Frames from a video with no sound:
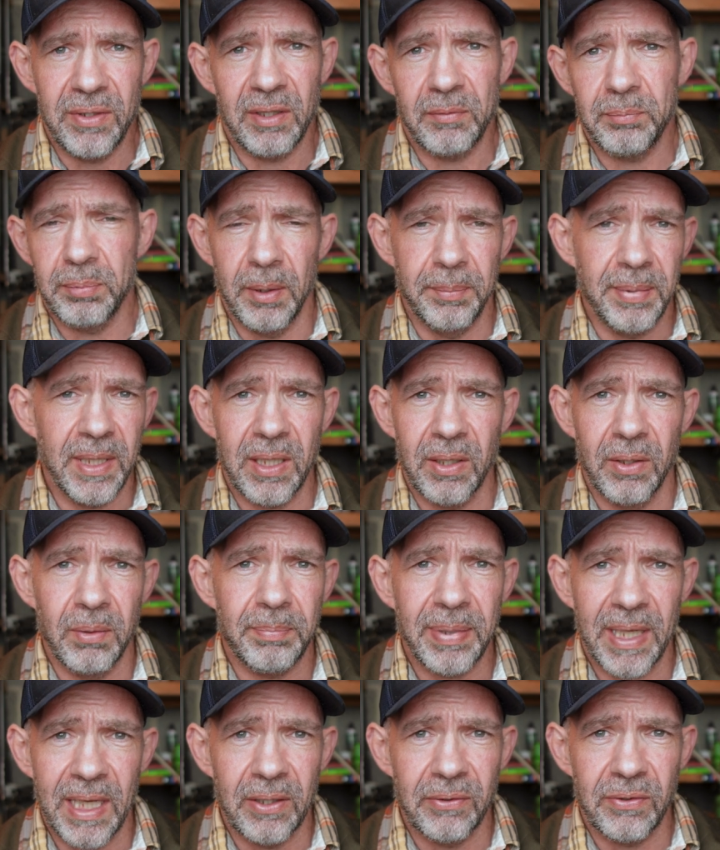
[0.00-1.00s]
They've probably
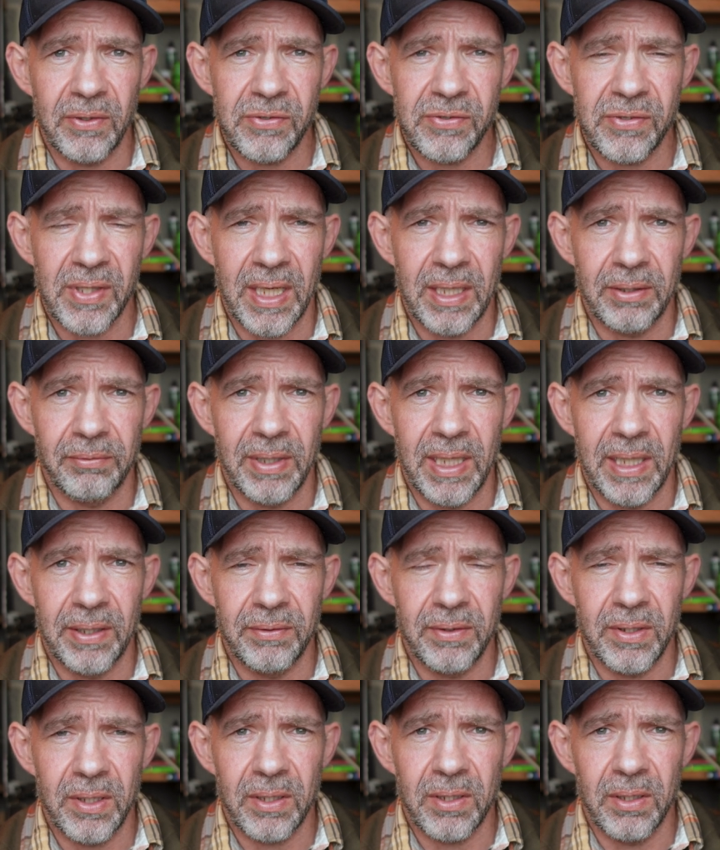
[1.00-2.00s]
got powders sat
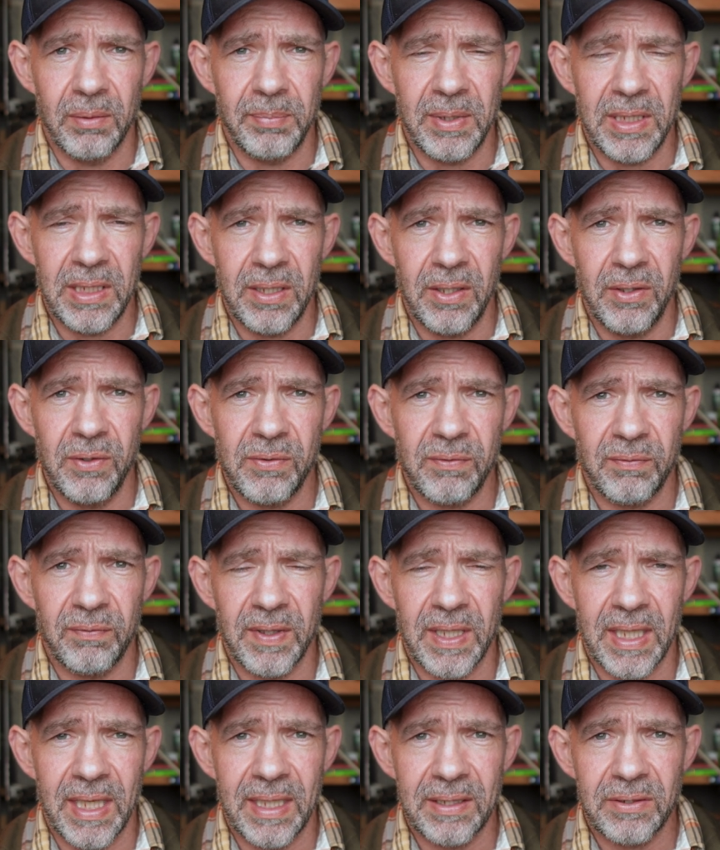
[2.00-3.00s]
around that could be used
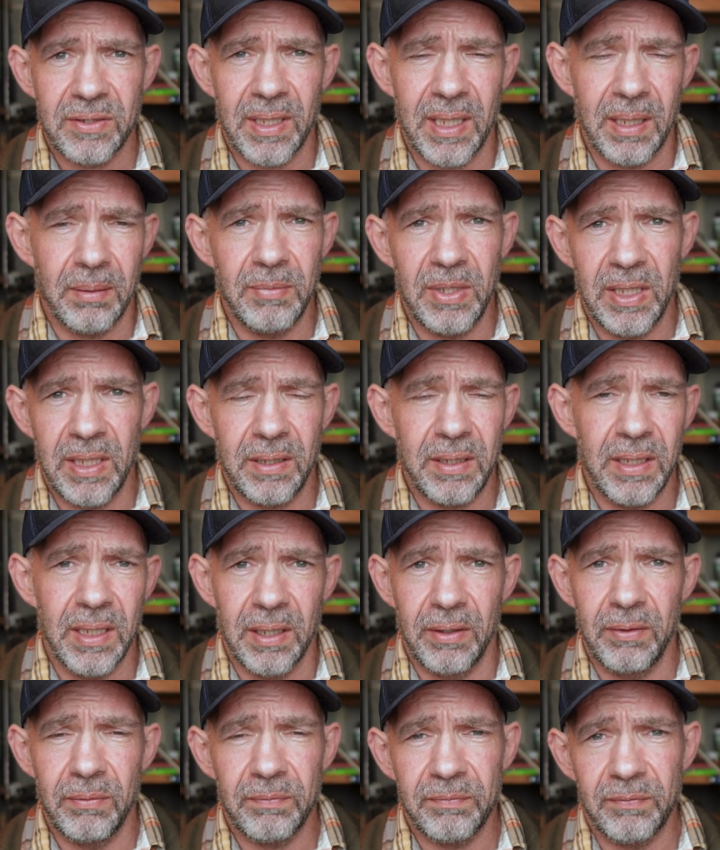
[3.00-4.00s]
for that ammunition, you
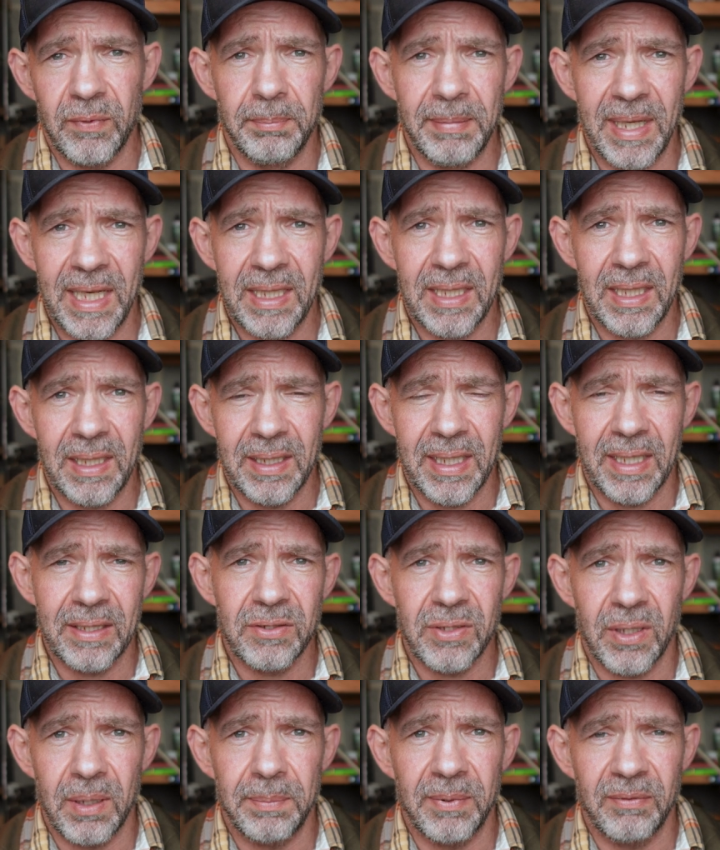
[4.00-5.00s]
know, for making
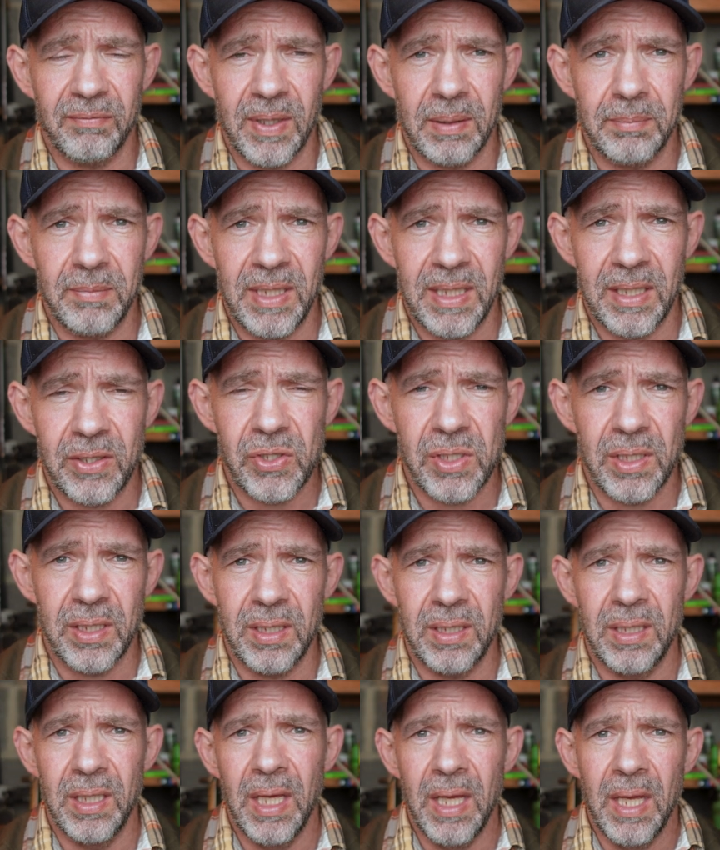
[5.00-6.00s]
that type of
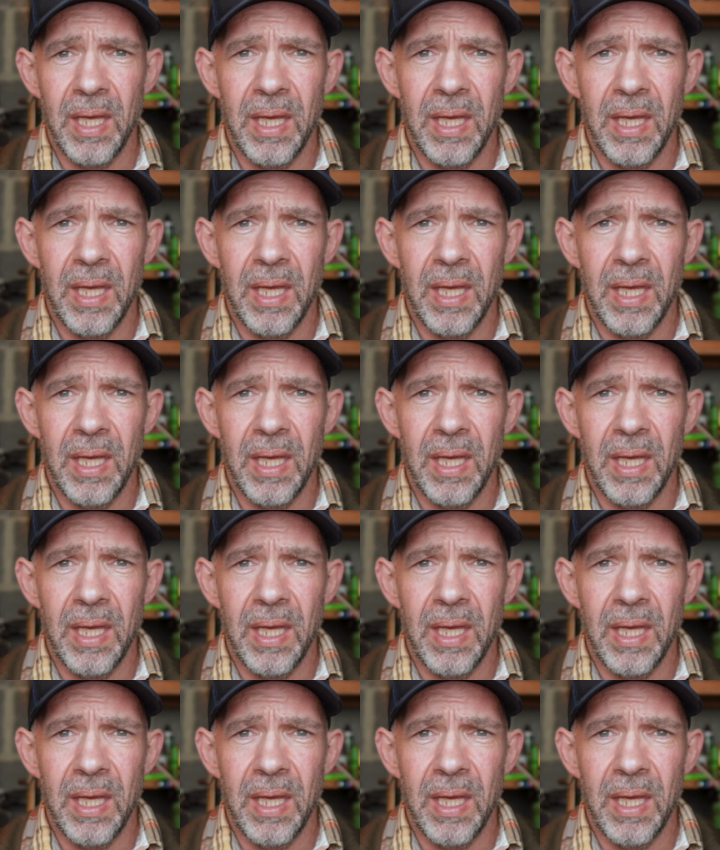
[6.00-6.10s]
ammunition.